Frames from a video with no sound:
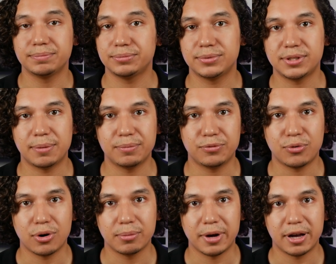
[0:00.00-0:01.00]
some
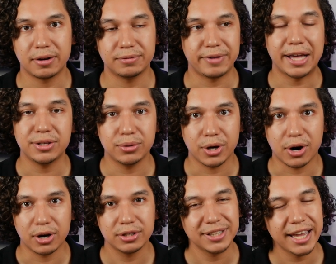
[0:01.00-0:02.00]
form of value
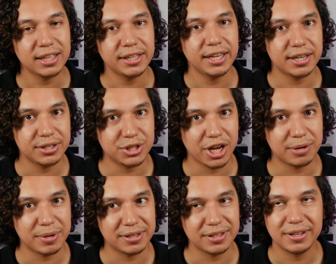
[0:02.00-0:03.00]
card, likely an
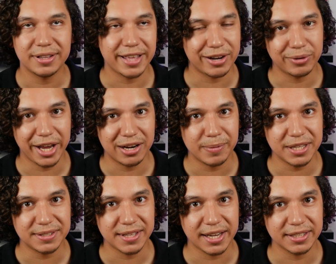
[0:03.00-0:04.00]
enchantment that
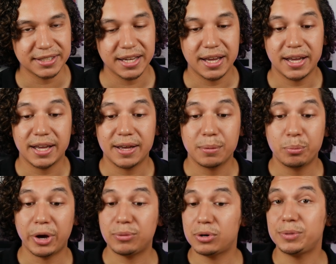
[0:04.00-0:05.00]
reanimates things.
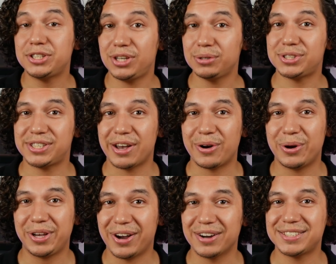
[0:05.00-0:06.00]
But when we do so,
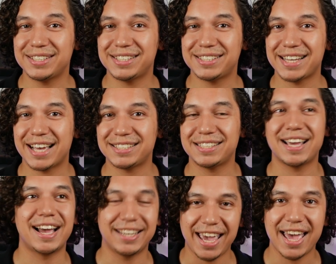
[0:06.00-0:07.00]
Garza's Assassin,
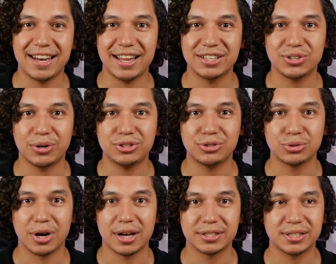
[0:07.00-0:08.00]
again, is going to
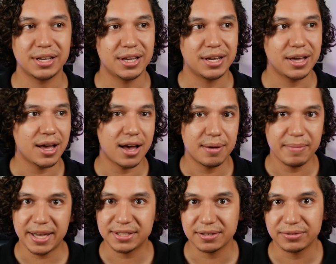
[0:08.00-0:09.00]
draw us a
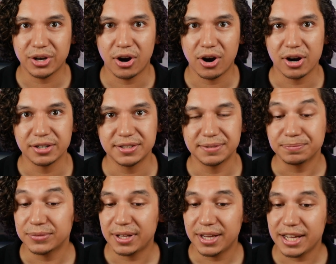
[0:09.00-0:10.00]
mess of cards.
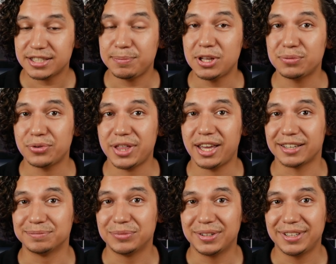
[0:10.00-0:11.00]
It's a beautiful
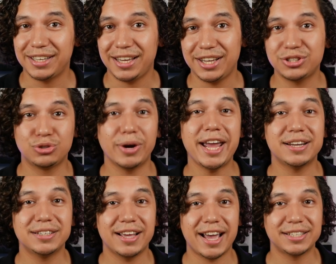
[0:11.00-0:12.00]
thing. He's
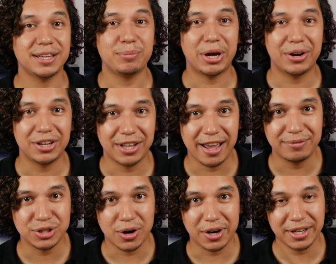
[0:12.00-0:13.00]
great as a buried alive
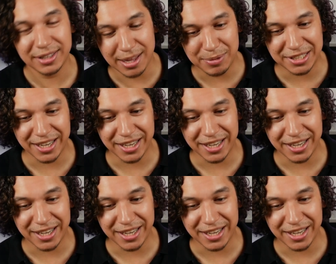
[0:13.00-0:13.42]
target, let me